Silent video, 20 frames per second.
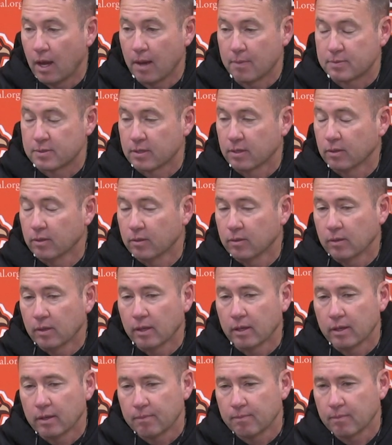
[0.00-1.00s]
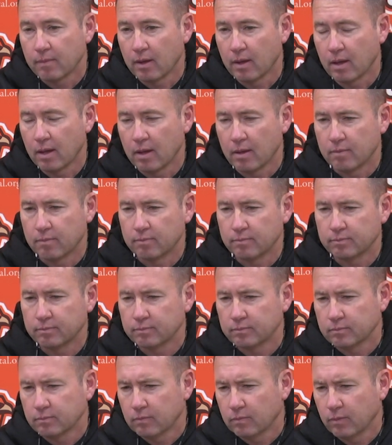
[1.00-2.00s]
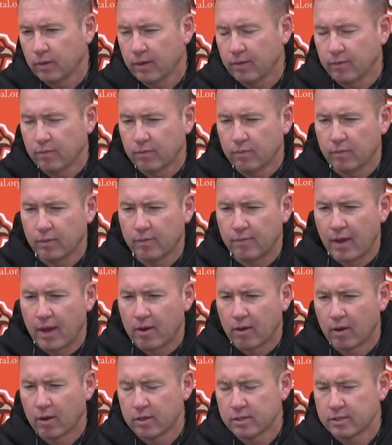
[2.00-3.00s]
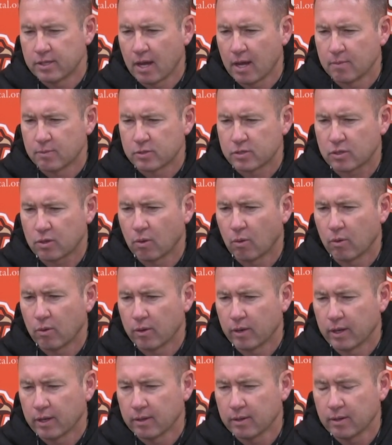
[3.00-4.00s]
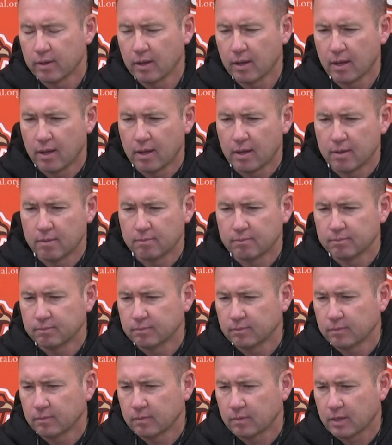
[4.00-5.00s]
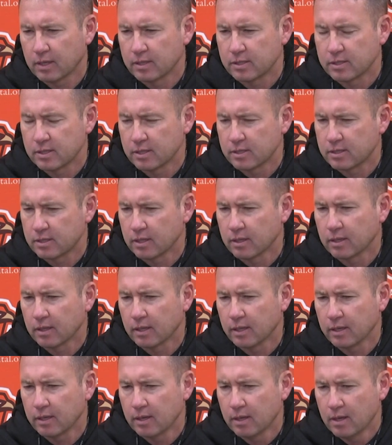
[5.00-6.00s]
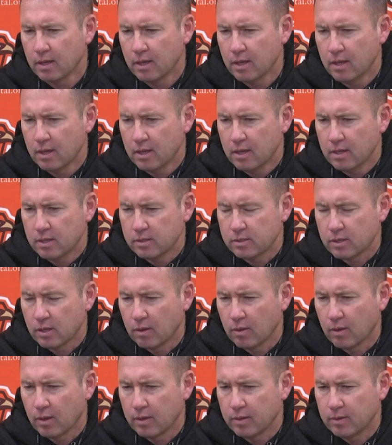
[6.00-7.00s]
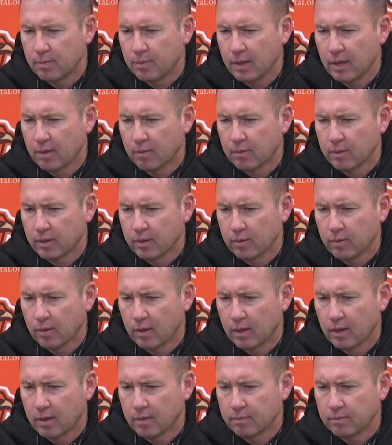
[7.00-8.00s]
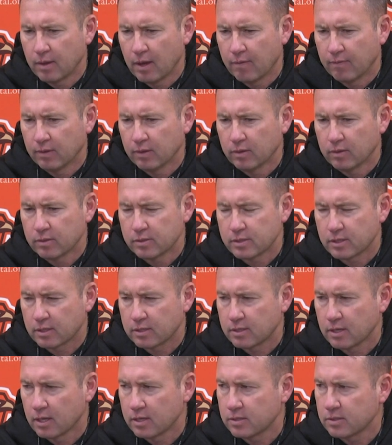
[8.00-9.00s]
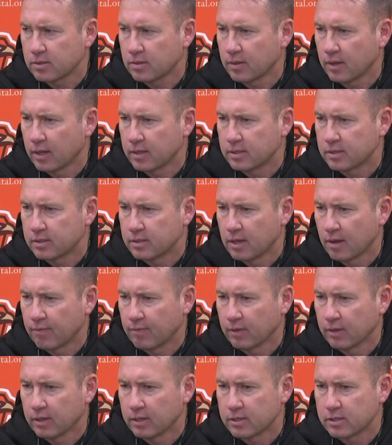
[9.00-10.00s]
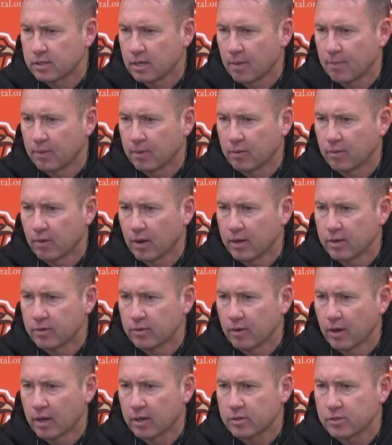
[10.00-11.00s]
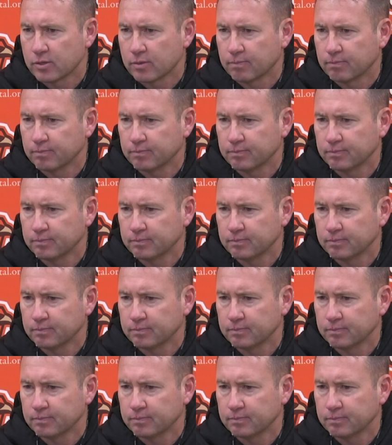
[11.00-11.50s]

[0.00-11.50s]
Absolutely. We've had a hard time scoring consistently. So to be able to have a little success, that's definitely a step in the right direction.